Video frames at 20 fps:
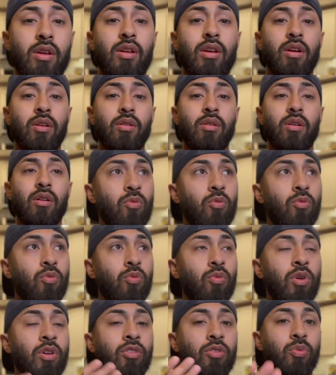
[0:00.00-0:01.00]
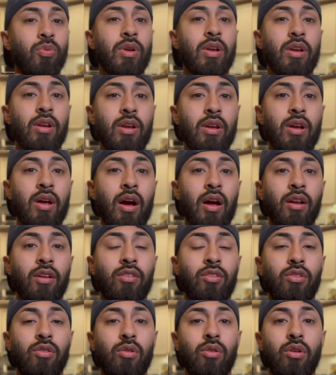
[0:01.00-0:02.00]
You know, once we got
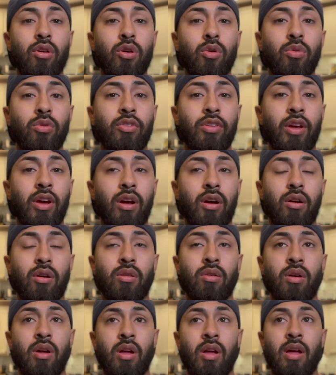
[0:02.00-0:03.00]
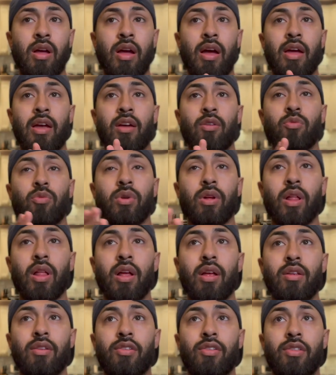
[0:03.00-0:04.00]
to the hotel, I had
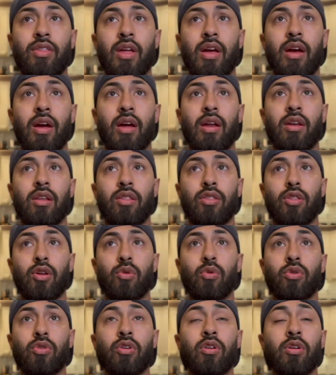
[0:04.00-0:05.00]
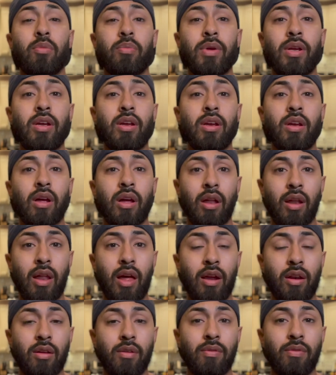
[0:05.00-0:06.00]
realized that there was going to be a
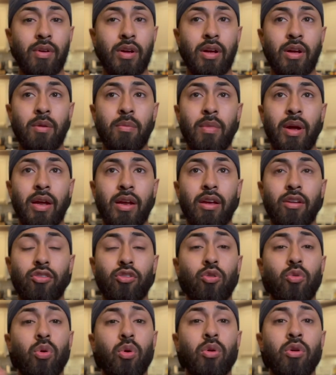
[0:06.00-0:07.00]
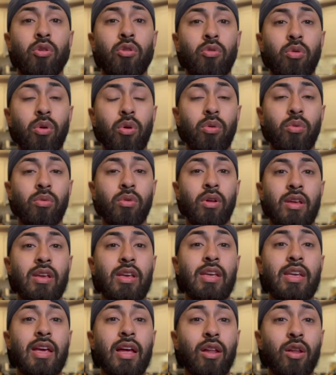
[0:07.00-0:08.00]
lot of, um, I guess, quote unquote,
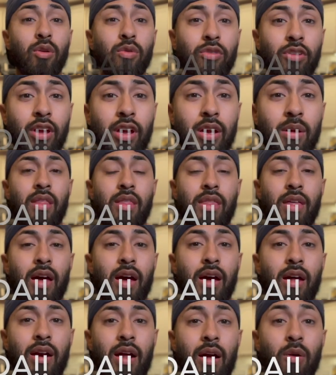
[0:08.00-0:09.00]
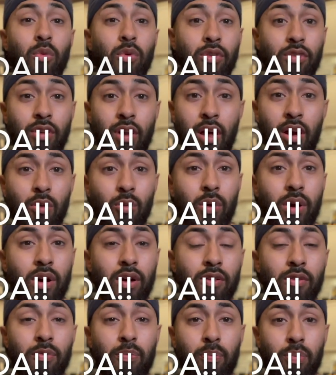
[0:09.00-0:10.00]
yellow tape that I was not aware
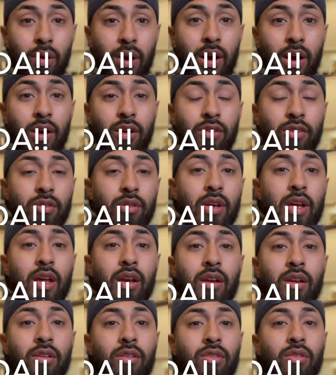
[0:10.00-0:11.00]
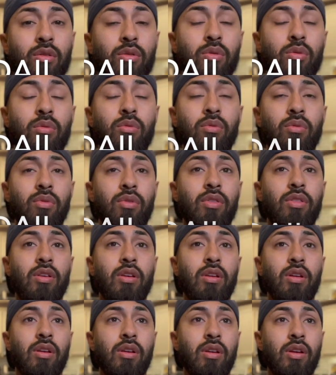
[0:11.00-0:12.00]
of prior to getting to
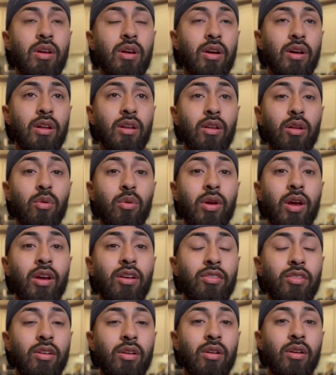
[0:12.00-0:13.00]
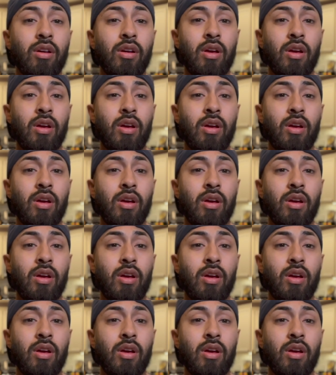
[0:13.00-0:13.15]
the uh, location.